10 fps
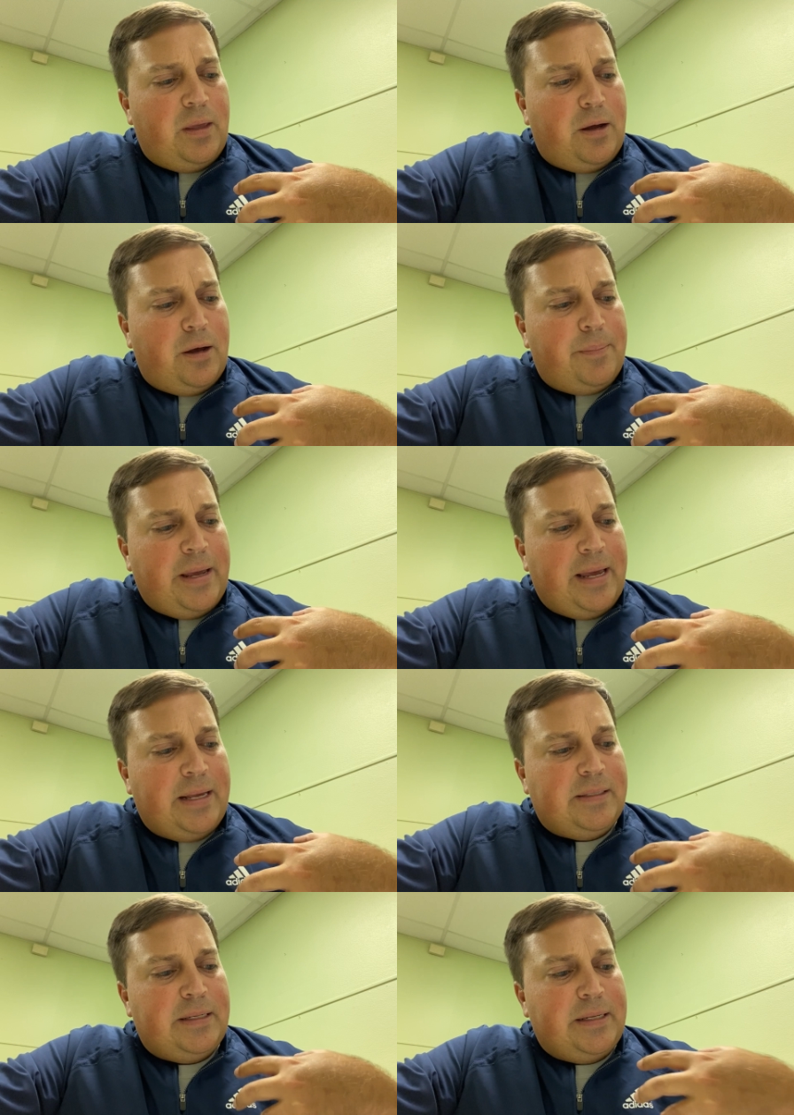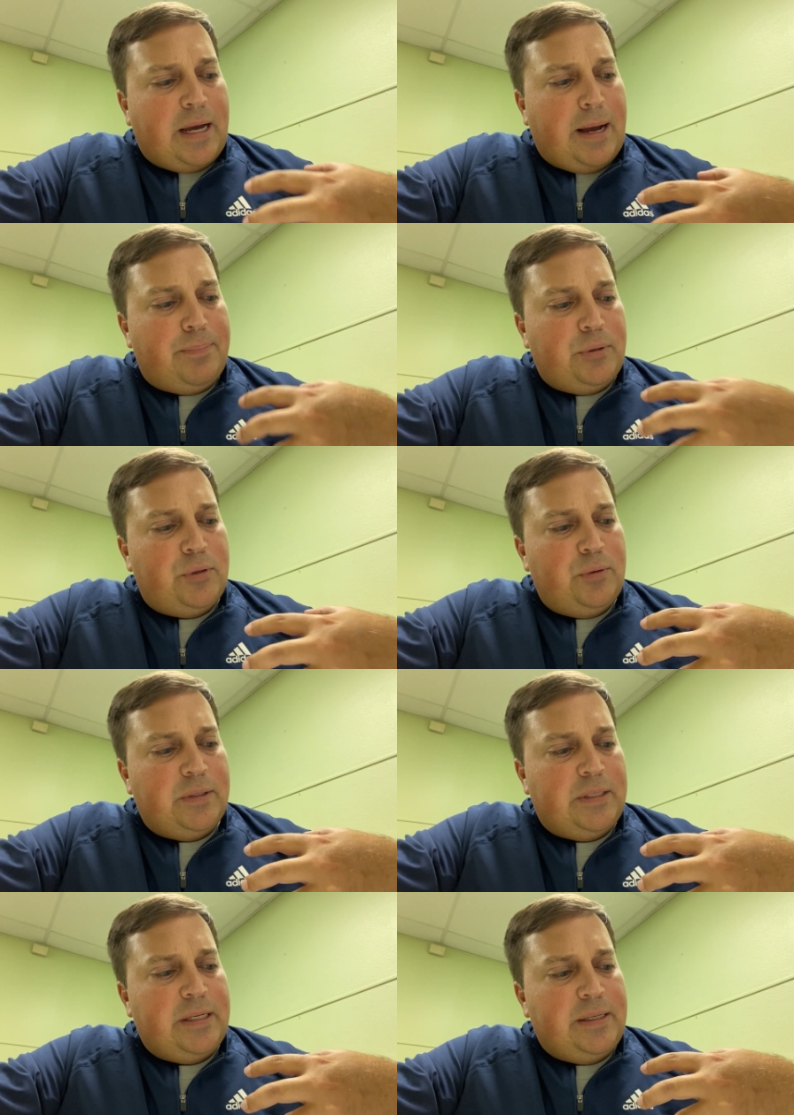um, has the
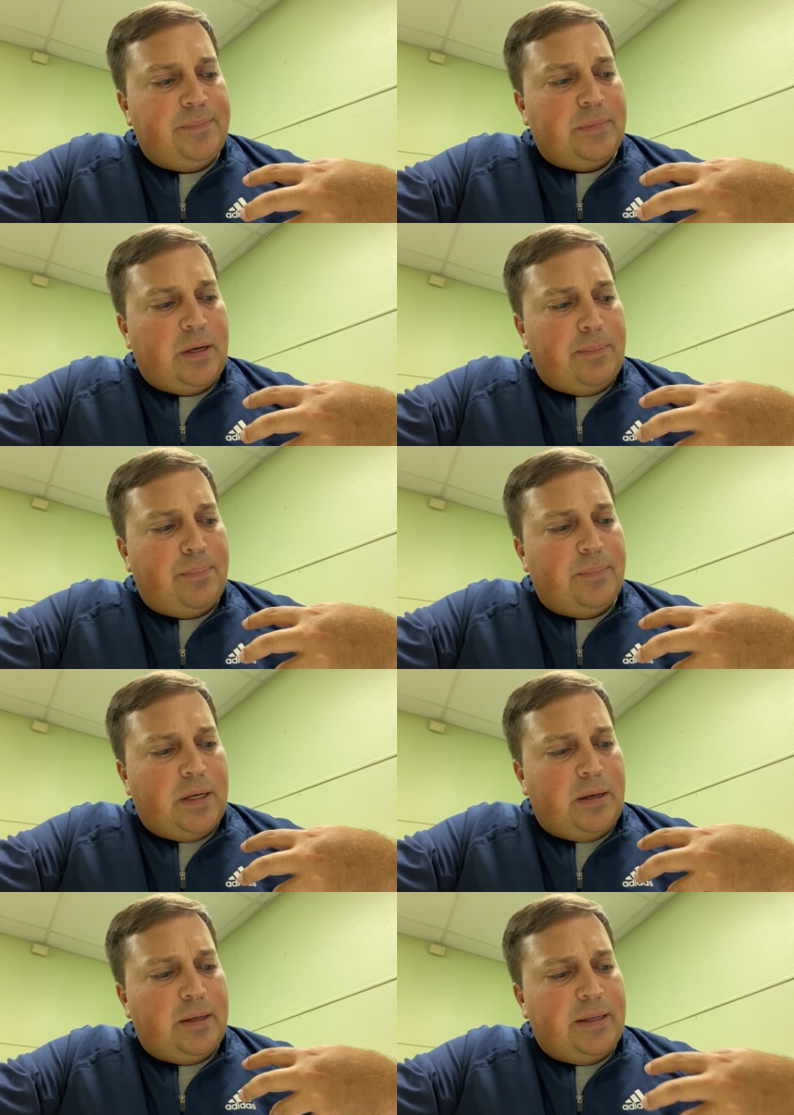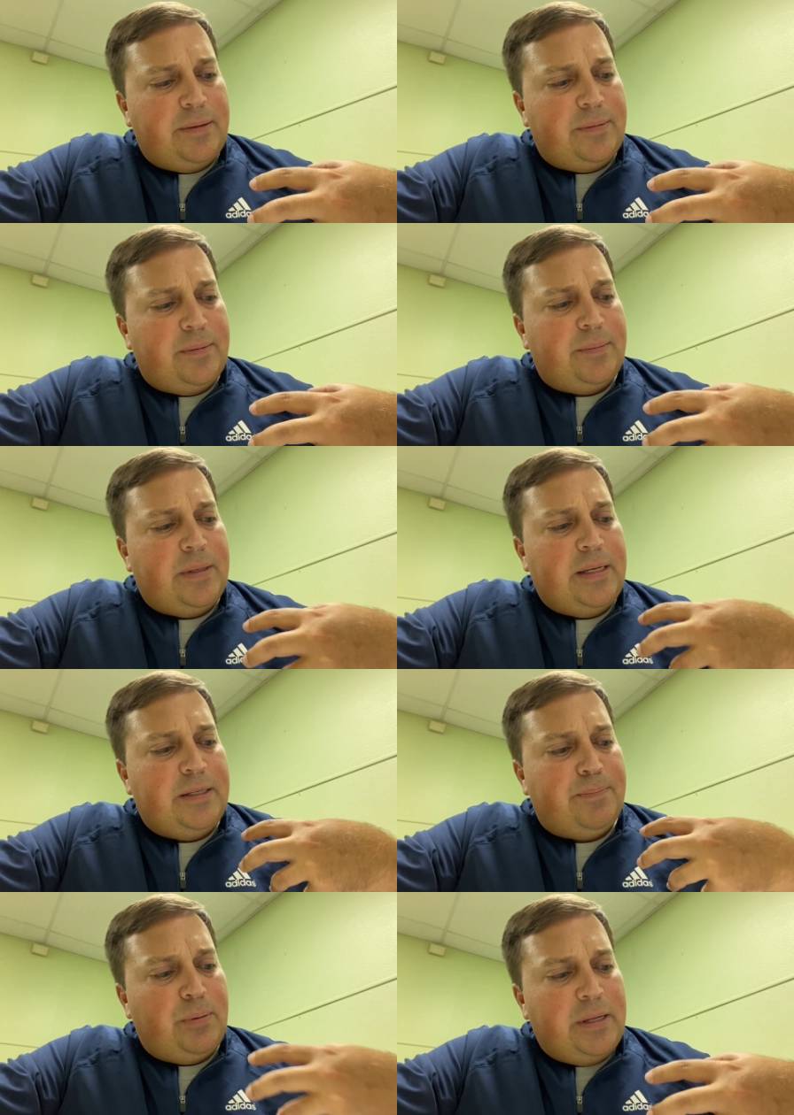opportunity uh, uh,
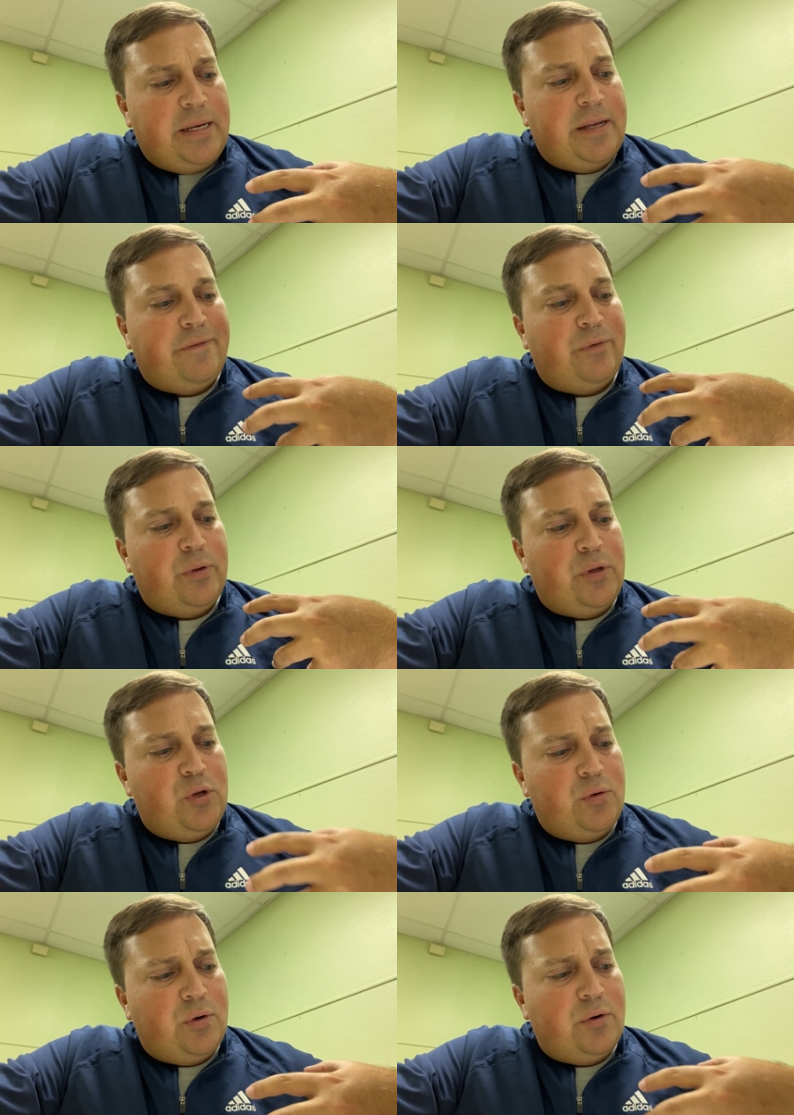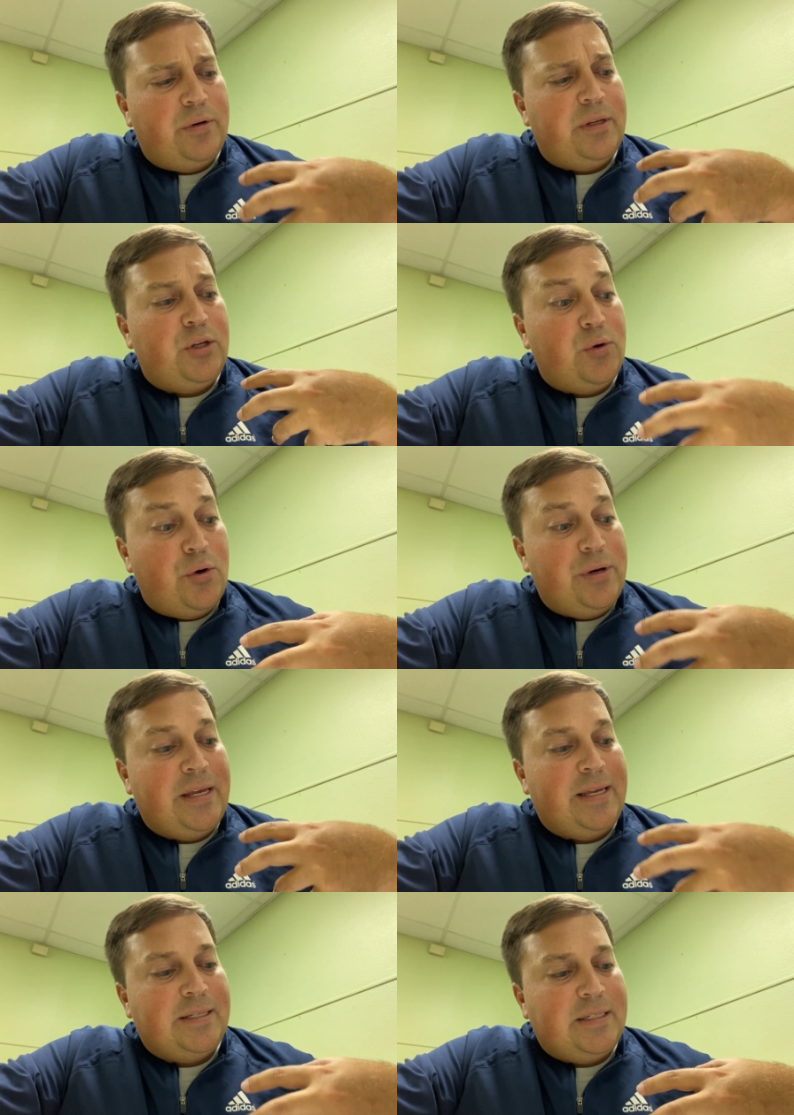he's pleading for
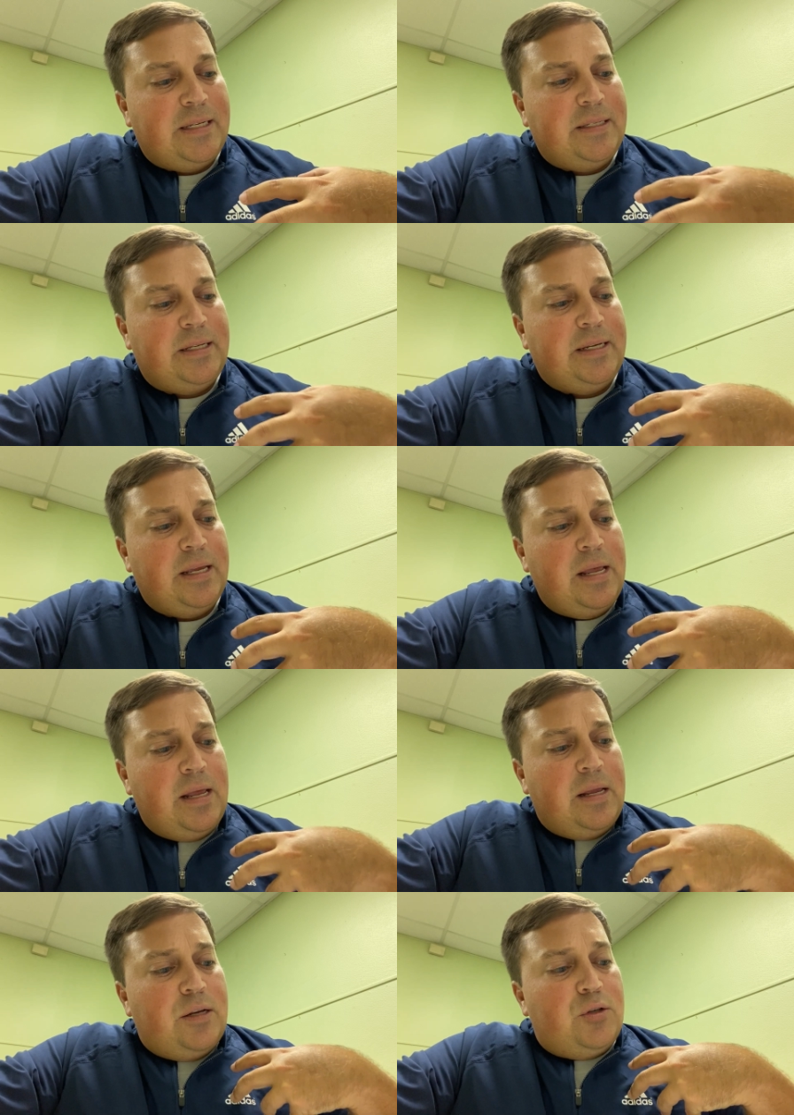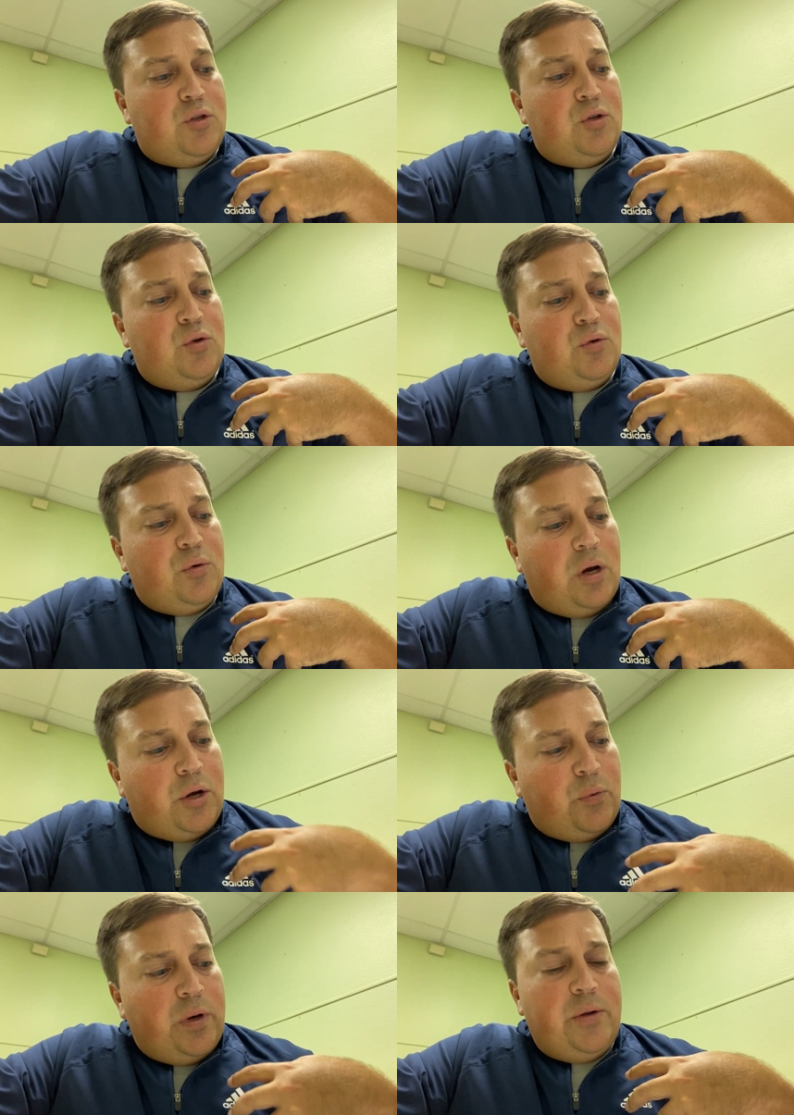Euodia and Syntyche to
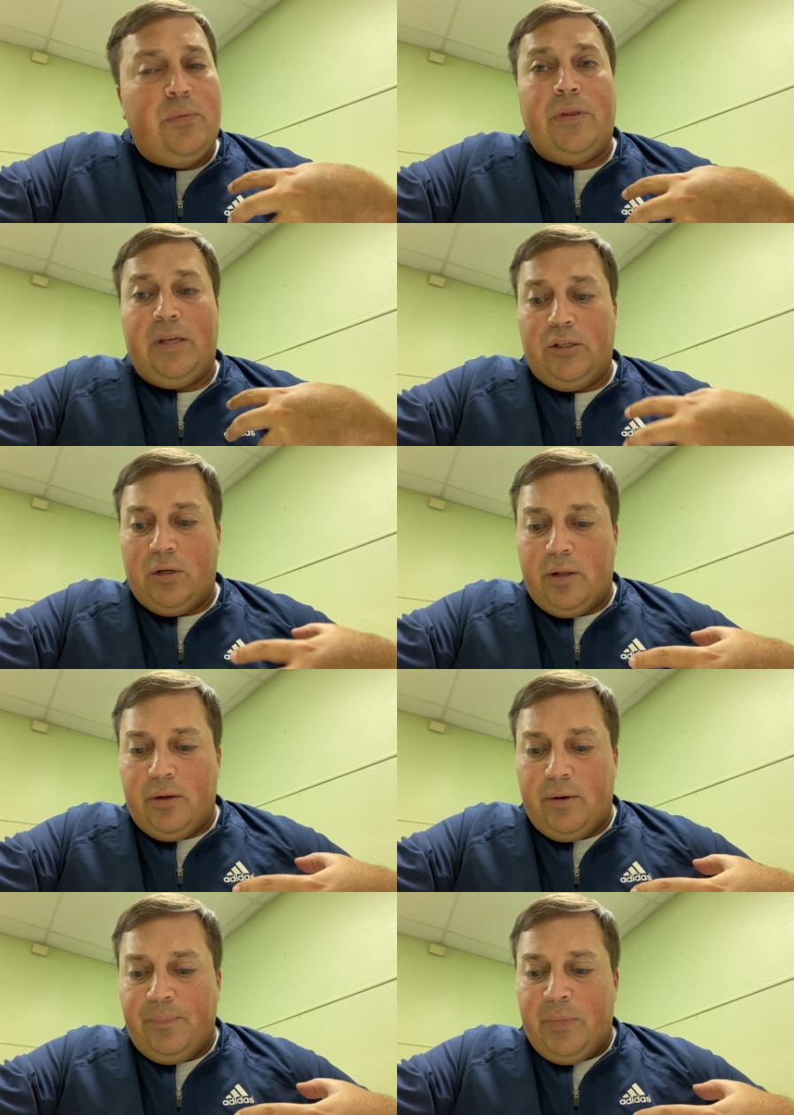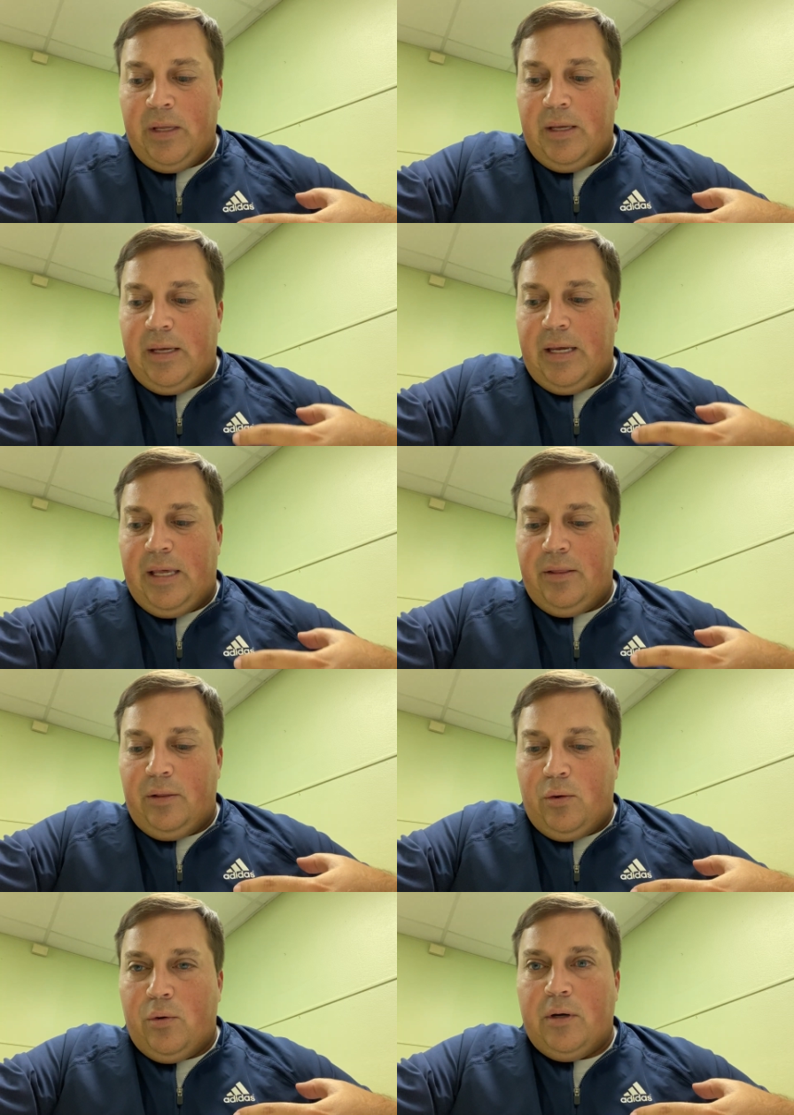agree with each other in the
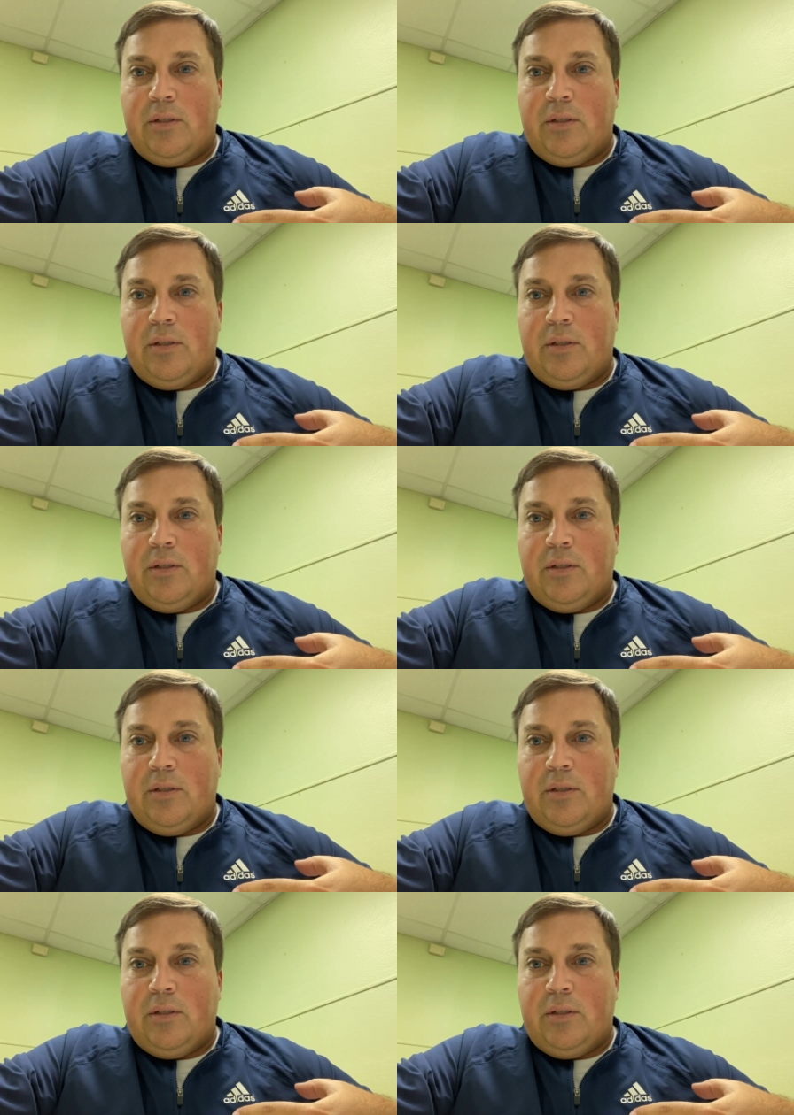Lord.